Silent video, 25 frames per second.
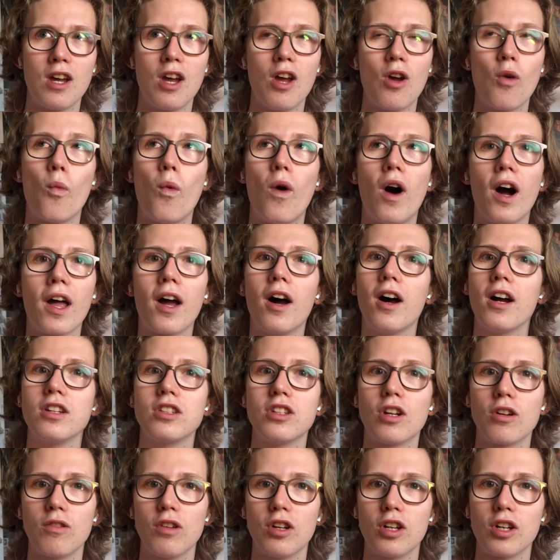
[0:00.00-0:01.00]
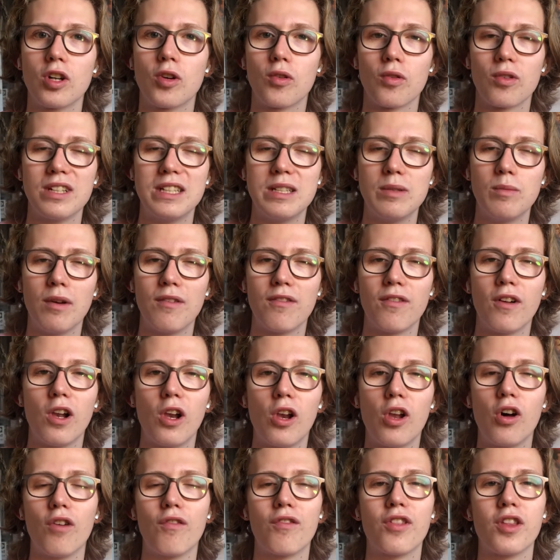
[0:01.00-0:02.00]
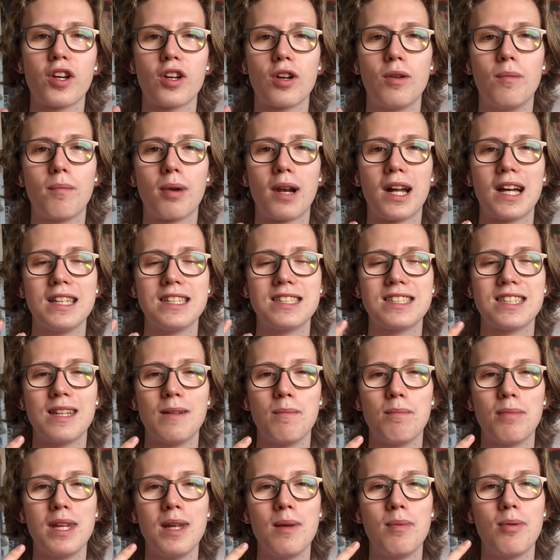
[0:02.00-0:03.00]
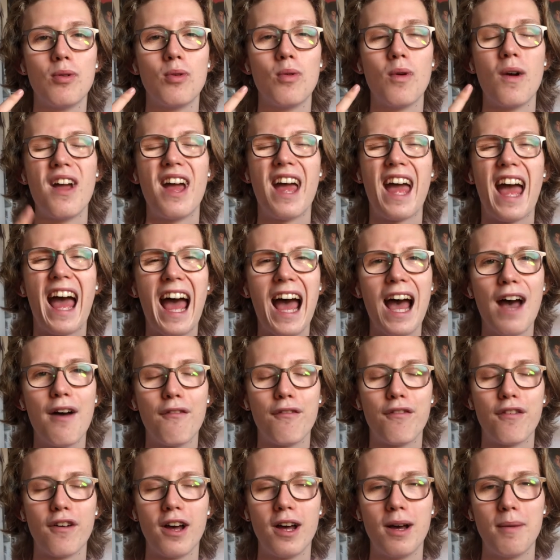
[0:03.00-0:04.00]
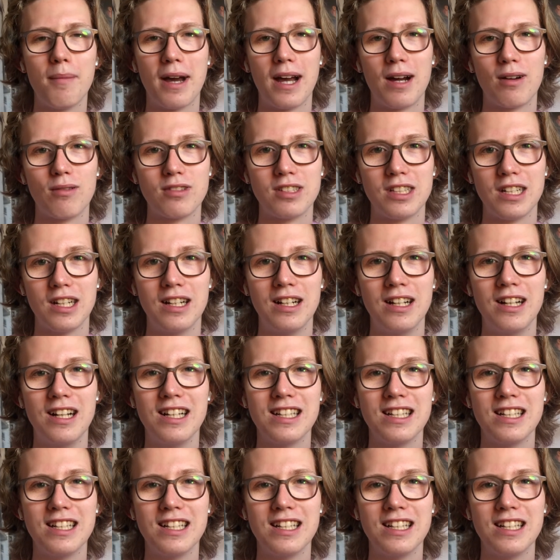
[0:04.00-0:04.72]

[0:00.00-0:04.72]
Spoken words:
why I don't agree with a lot of the complaints that people have about it.